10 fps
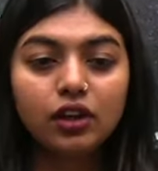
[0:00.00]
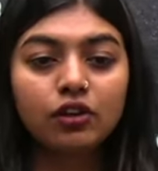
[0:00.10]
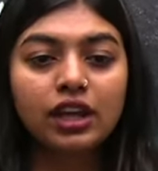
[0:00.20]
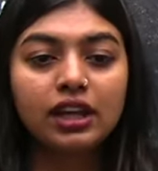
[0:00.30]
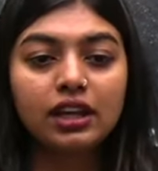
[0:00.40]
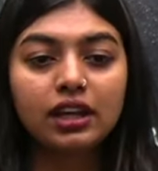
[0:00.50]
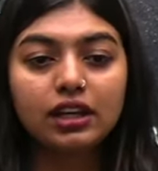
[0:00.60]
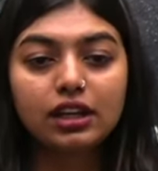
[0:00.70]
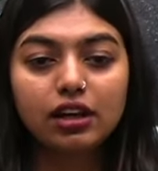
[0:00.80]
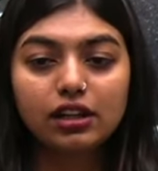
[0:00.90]
okay,
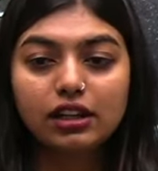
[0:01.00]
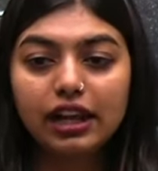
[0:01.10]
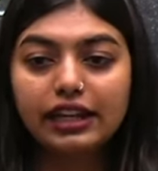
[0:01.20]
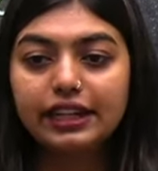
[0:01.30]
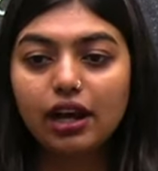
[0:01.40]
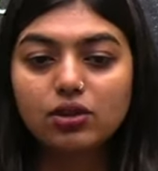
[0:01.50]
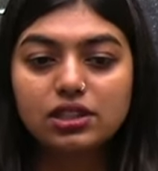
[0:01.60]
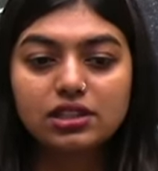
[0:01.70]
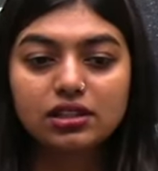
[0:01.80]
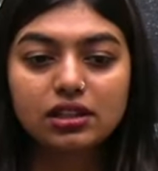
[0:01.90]
clear? Any
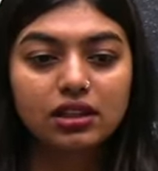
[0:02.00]
doubts?